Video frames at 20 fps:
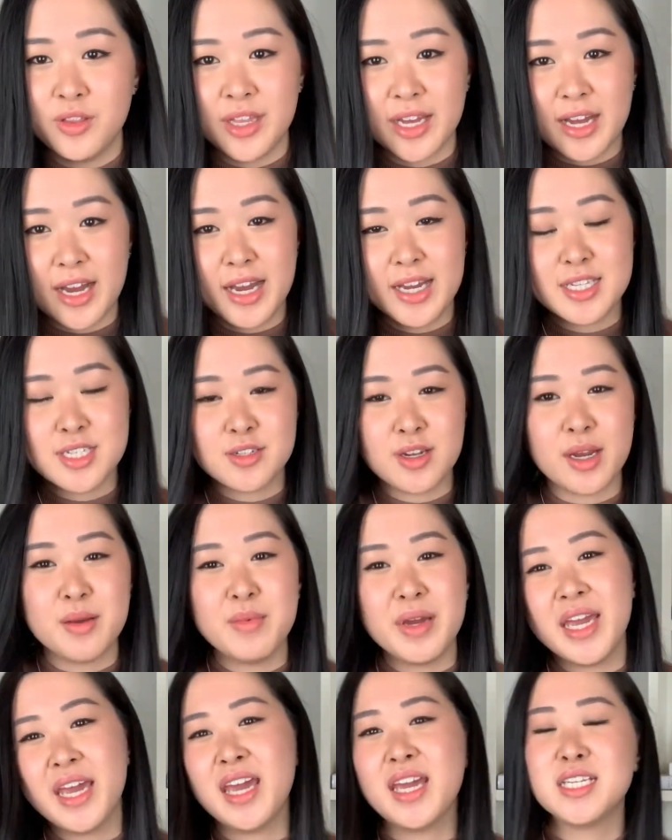Like I straightened
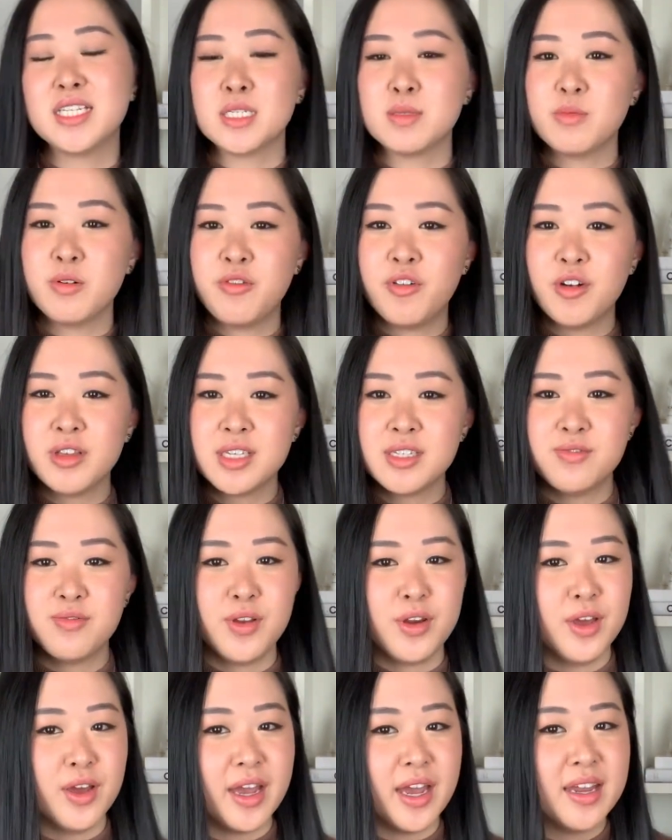my hair just before this
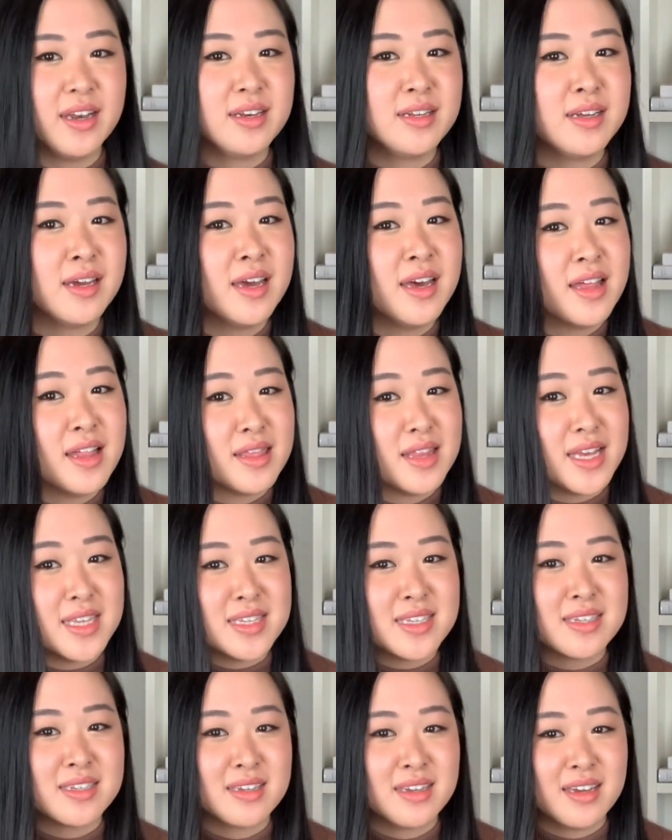video, and
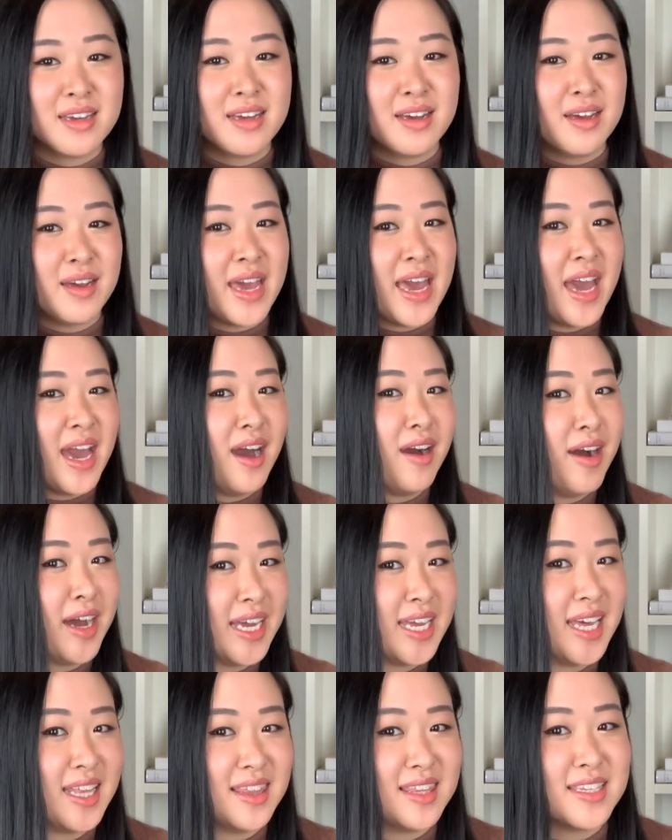that's how I
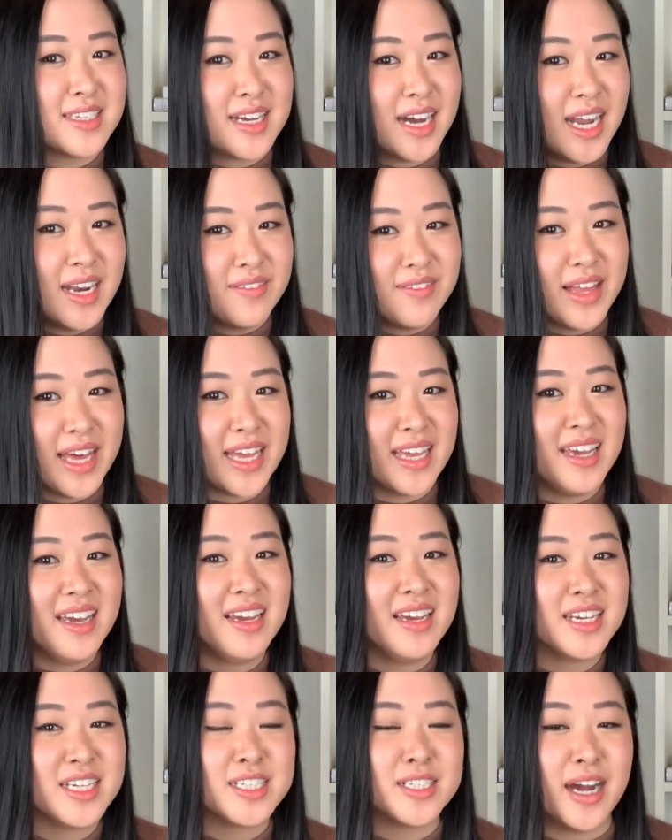get this kind of like
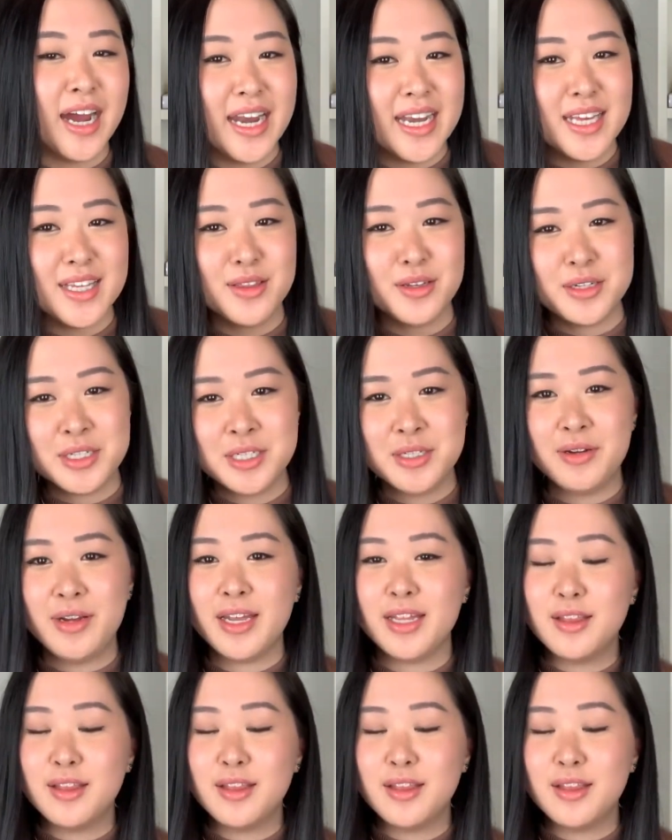shiny look to it.